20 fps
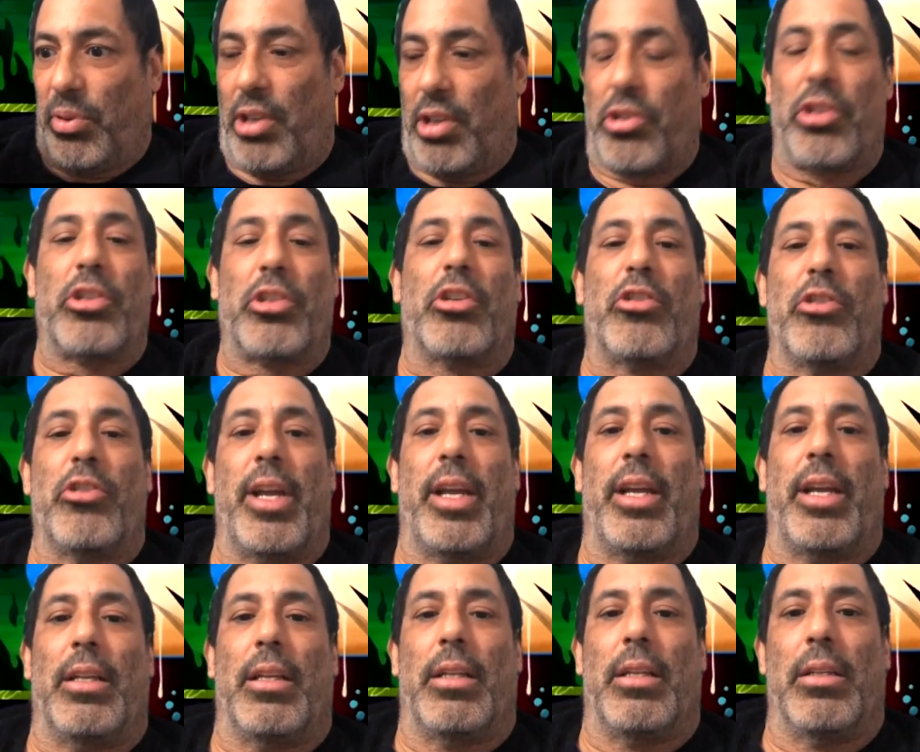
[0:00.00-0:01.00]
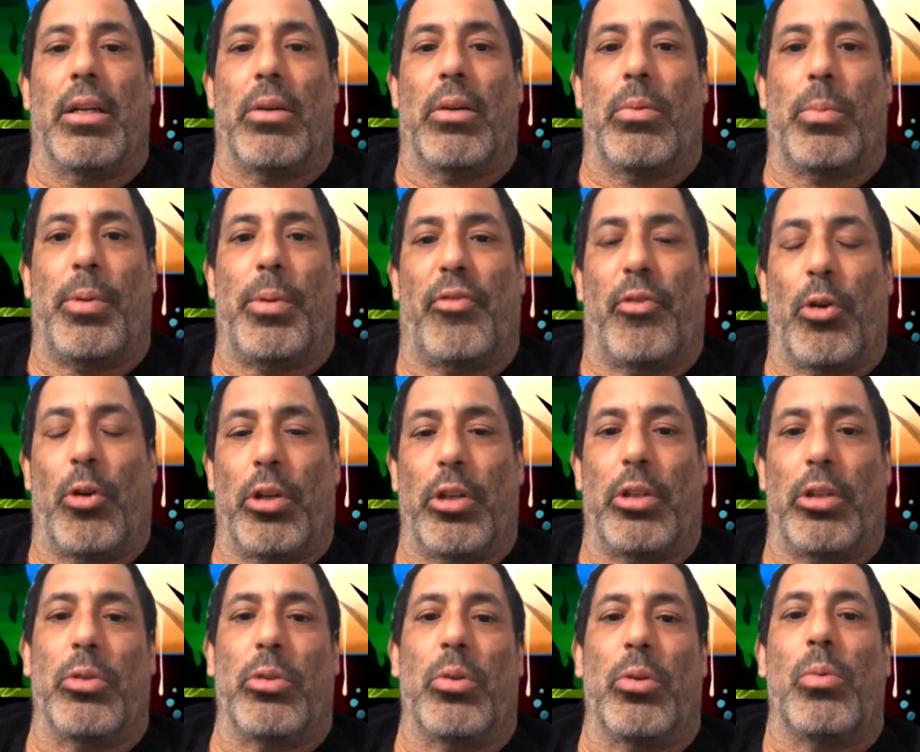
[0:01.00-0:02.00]
pressure to create, you know, before
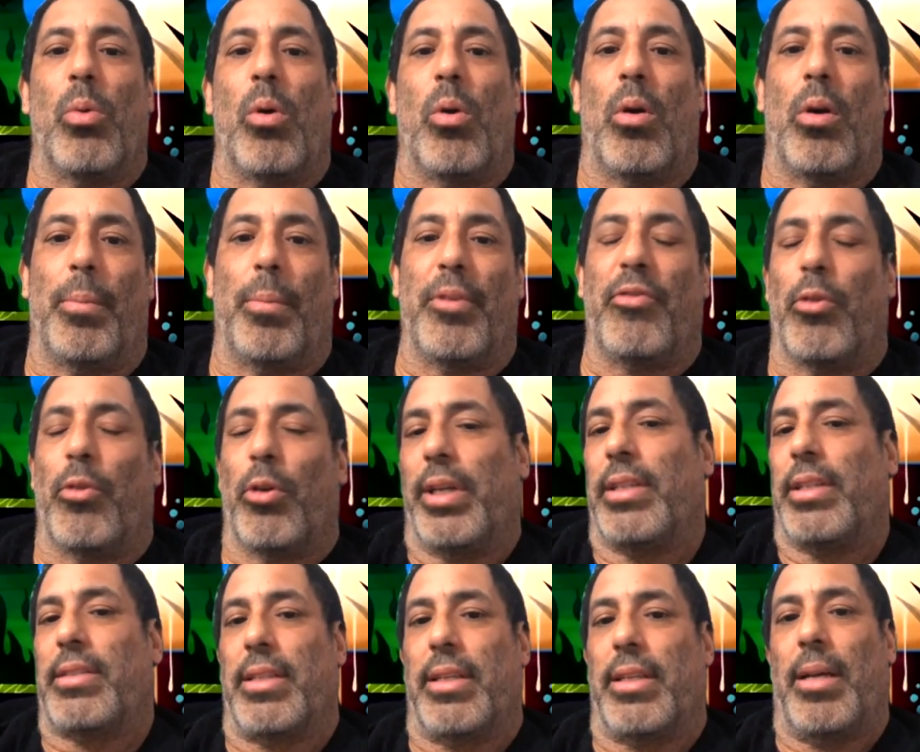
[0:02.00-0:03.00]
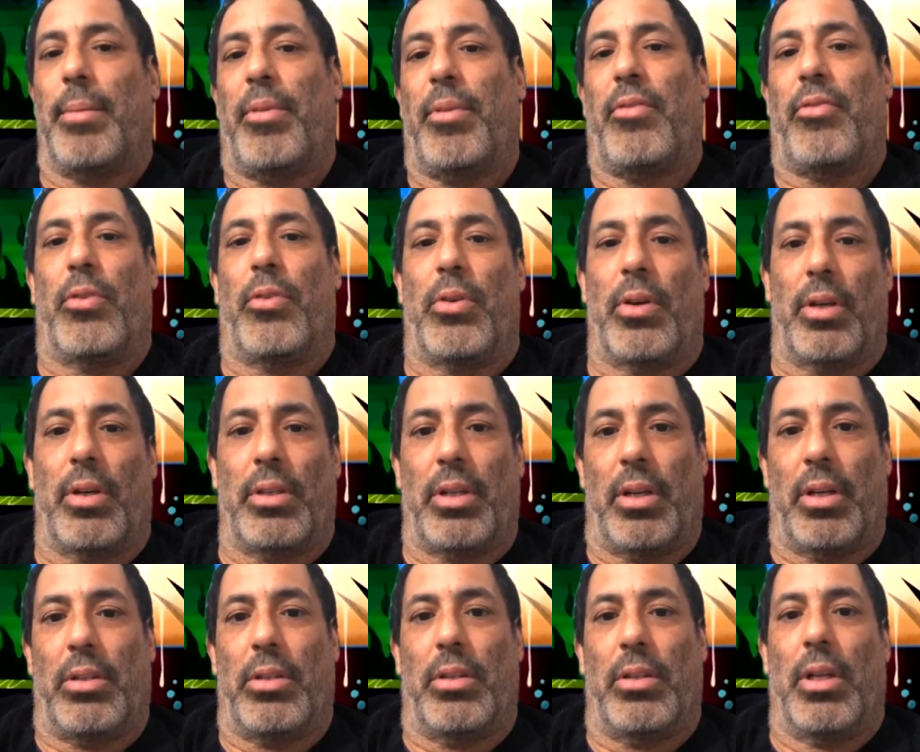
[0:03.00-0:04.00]
you do a wall, before internet, before,
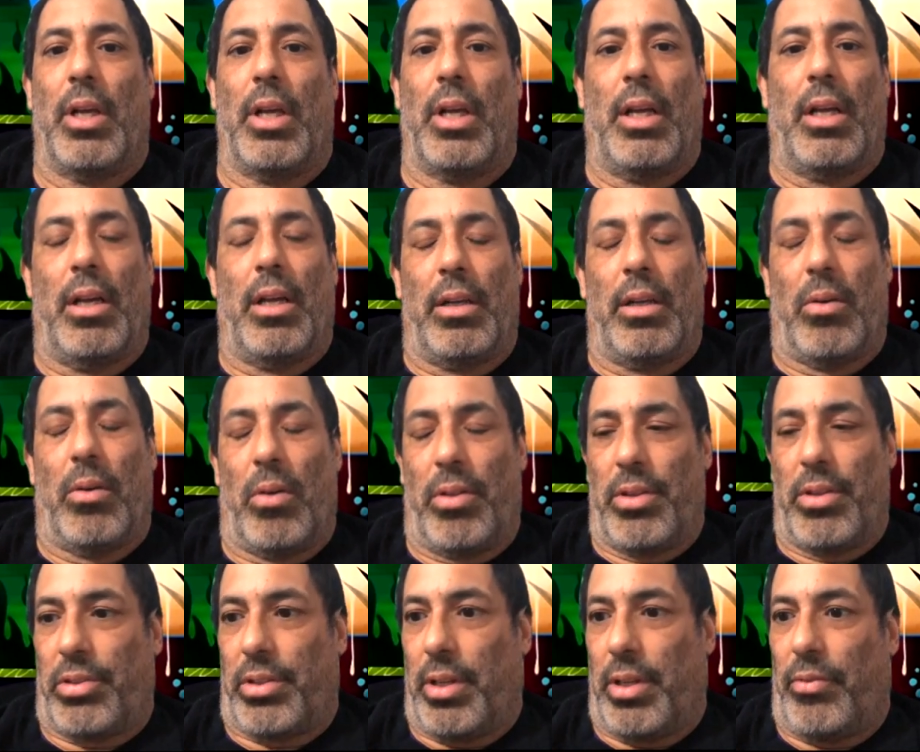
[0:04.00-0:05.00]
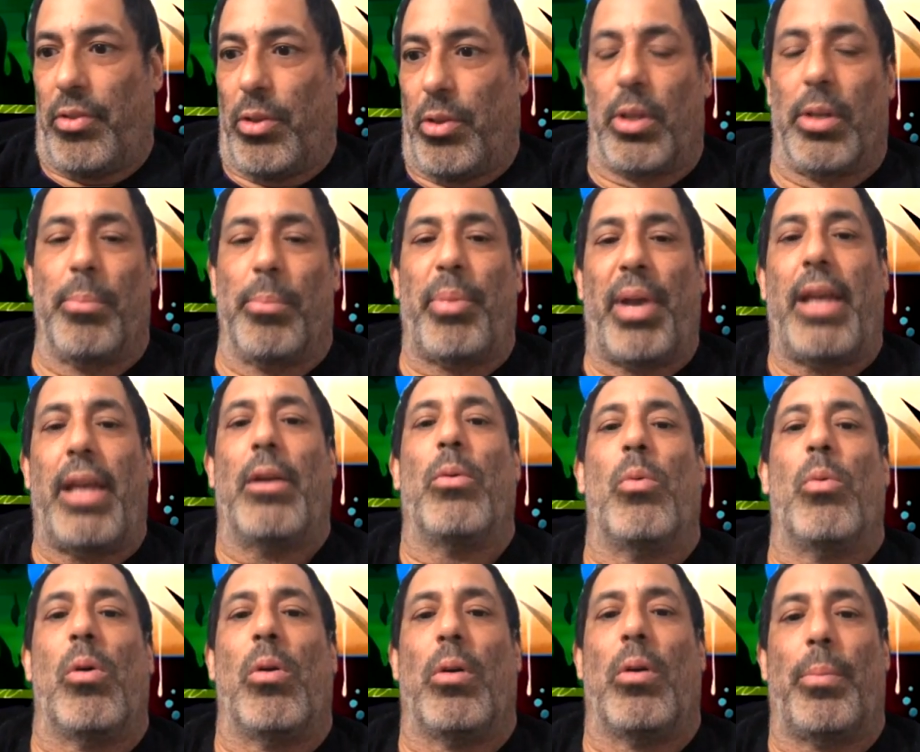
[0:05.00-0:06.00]
you know, all this stuff, you can paint
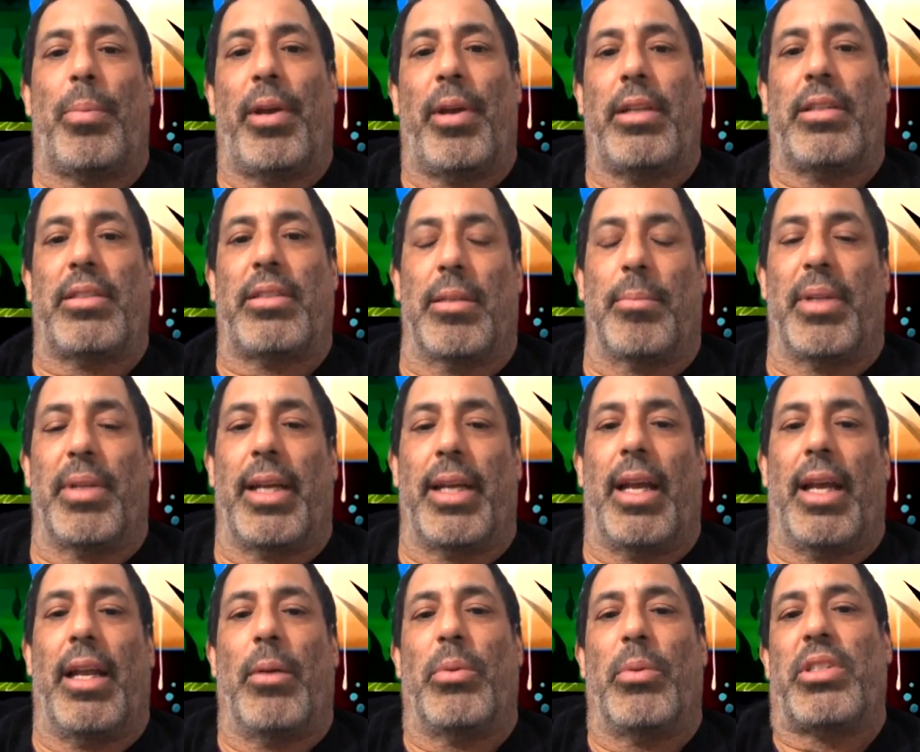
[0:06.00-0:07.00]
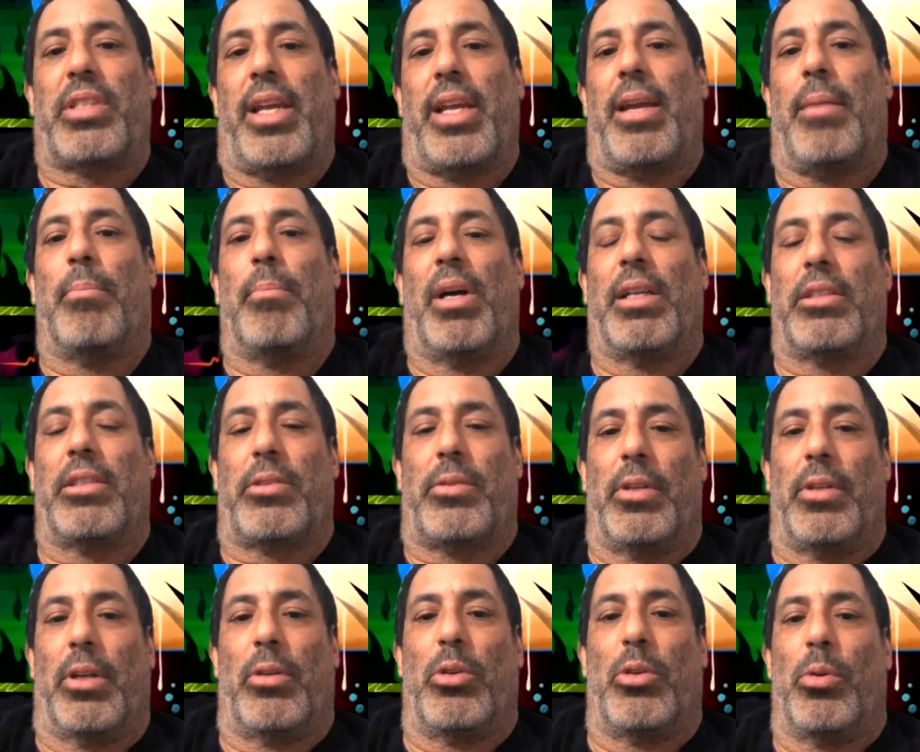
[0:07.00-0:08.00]
a wall, paint something, and it would take
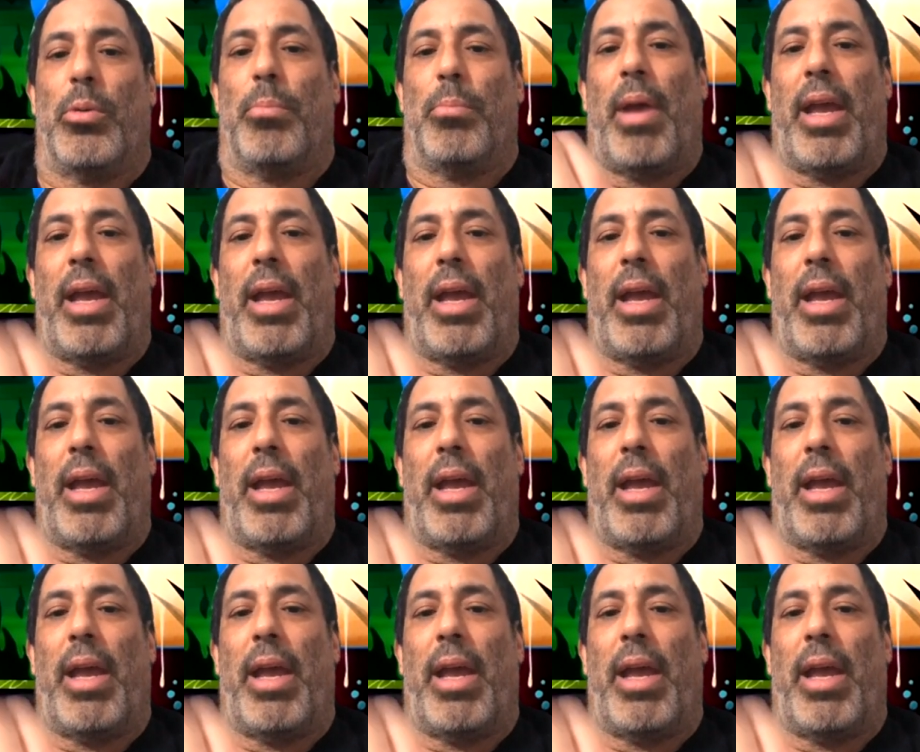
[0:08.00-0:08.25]
months. You know, you